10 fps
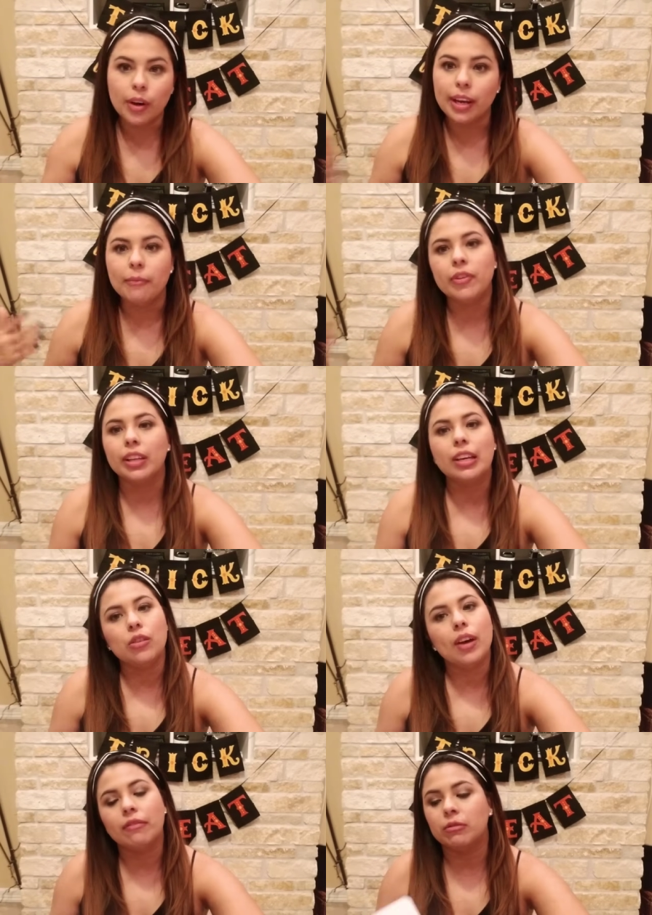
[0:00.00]
and feel like
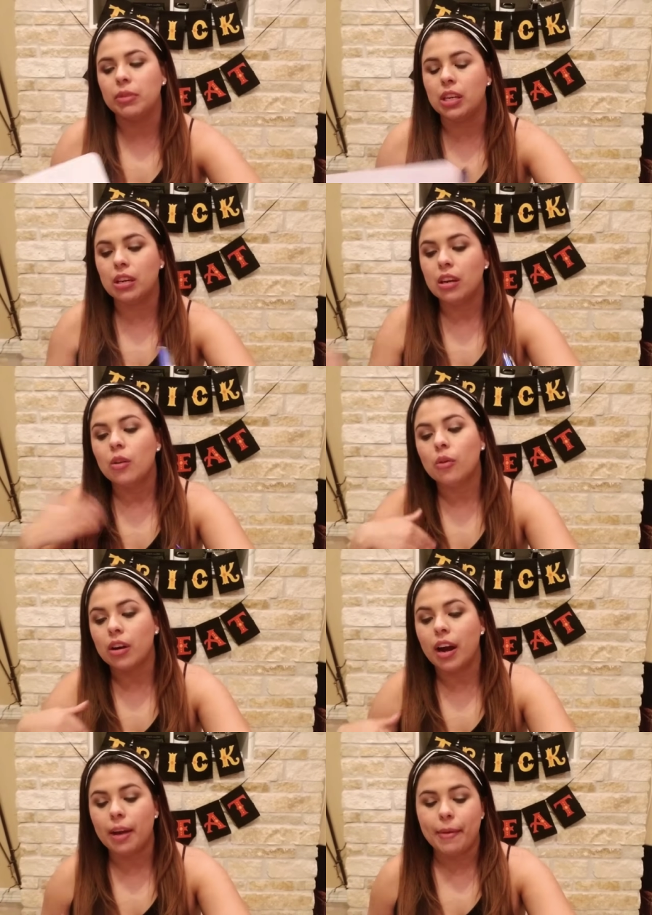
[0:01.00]
you have to be where
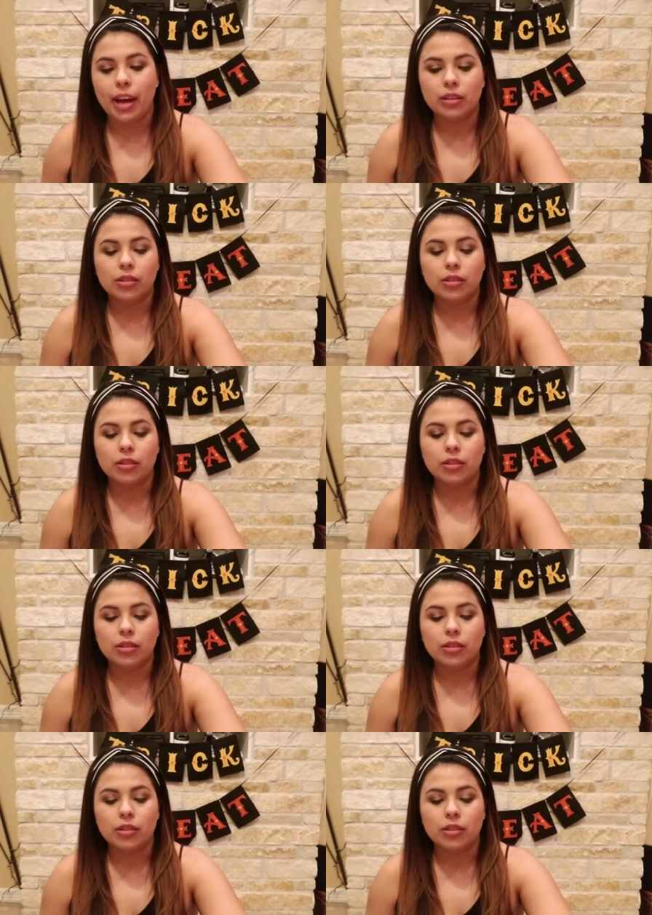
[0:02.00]
I'm at.